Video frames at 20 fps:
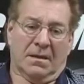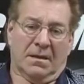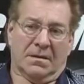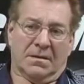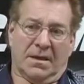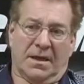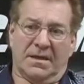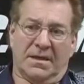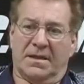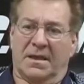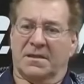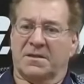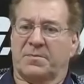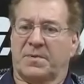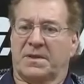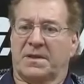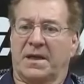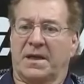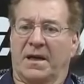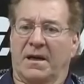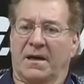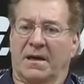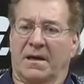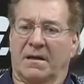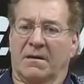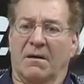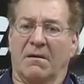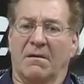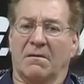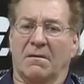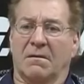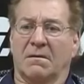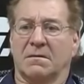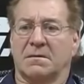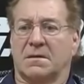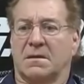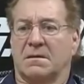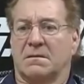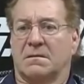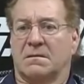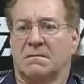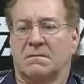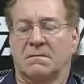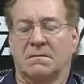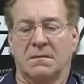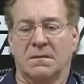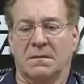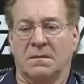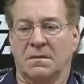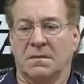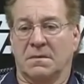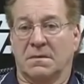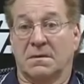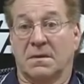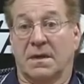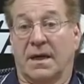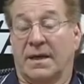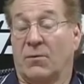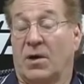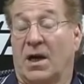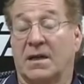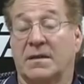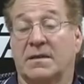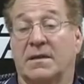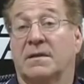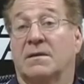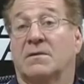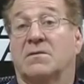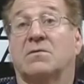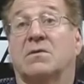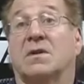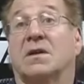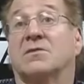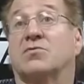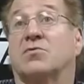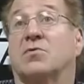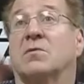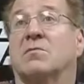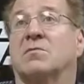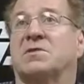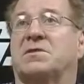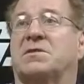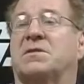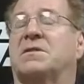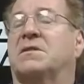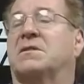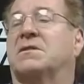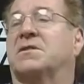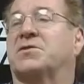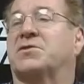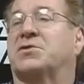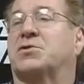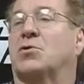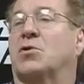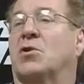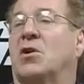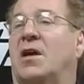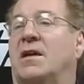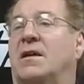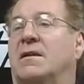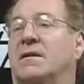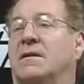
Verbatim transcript: So I says, "Pater, oh, so I walked in, the, his room was destroyed.